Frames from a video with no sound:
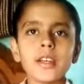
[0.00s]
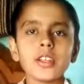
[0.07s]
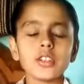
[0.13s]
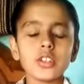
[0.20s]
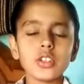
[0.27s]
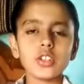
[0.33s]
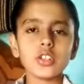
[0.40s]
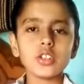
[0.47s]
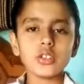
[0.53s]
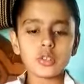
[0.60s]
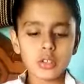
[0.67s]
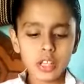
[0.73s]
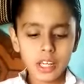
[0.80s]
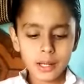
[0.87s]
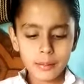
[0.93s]
here you
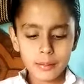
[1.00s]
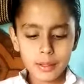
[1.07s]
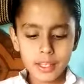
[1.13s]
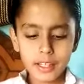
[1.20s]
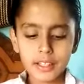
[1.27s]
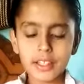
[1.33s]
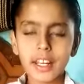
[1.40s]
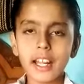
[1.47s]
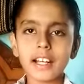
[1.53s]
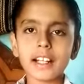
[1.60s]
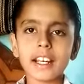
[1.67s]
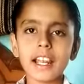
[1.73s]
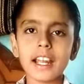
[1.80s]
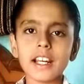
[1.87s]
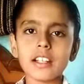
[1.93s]
can make like
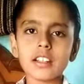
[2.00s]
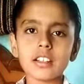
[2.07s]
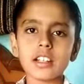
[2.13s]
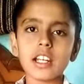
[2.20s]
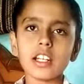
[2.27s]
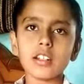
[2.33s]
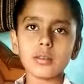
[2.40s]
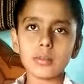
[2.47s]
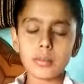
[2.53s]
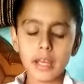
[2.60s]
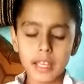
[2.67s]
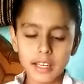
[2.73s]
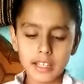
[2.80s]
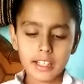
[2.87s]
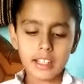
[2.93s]
that at
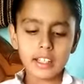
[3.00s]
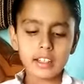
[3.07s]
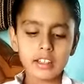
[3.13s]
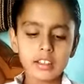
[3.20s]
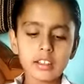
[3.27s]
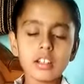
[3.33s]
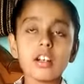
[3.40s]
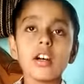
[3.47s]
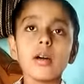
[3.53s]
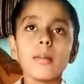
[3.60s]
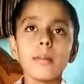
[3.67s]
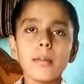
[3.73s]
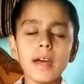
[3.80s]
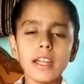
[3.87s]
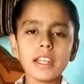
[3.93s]
many.
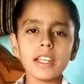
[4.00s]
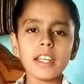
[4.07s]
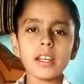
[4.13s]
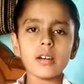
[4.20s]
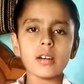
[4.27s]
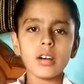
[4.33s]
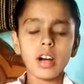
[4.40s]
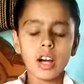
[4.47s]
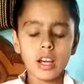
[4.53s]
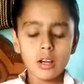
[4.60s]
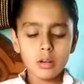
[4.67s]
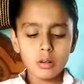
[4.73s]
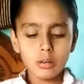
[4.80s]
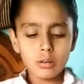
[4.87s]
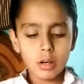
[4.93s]

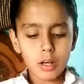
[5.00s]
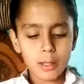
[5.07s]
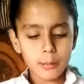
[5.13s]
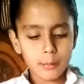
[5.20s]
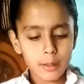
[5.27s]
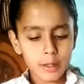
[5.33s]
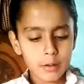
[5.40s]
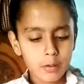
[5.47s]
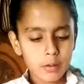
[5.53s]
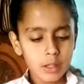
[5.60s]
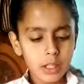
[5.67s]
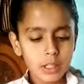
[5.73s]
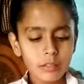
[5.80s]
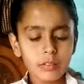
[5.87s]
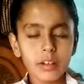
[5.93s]
I make
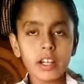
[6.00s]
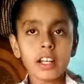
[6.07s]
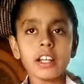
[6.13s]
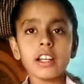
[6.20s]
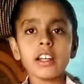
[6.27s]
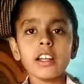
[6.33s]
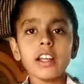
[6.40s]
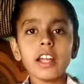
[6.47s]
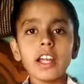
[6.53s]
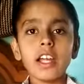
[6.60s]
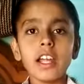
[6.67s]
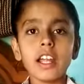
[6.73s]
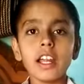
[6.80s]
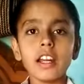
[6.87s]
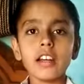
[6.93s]
only one.
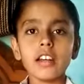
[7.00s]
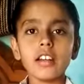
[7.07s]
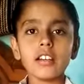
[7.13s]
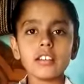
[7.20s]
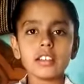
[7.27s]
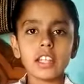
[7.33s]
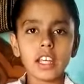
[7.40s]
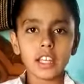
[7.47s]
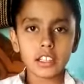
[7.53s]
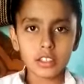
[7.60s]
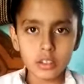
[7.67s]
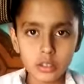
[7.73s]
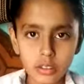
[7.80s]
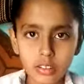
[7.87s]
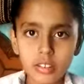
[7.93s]
And
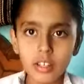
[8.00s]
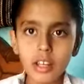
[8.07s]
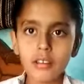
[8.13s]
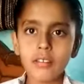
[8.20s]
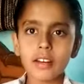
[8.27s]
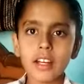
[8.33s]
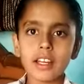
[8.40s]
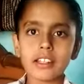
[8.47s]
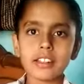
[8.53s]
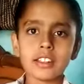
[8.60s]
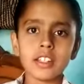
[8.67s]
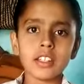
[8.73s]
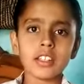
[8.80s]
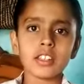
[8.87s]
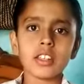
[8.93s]
thank you. Have a nice
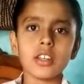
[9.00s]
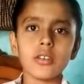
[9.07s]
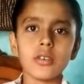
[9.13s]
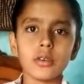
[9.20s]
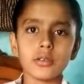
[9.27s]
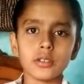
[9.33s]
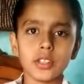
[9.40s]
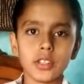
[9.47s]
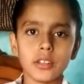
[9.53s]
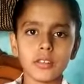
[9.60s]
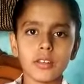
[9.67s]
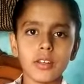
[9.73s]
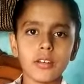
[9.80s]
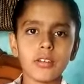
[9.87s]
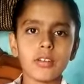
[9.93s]
day. Safe home, safe
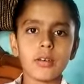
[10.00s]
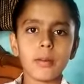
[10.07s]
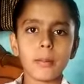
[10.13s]
life.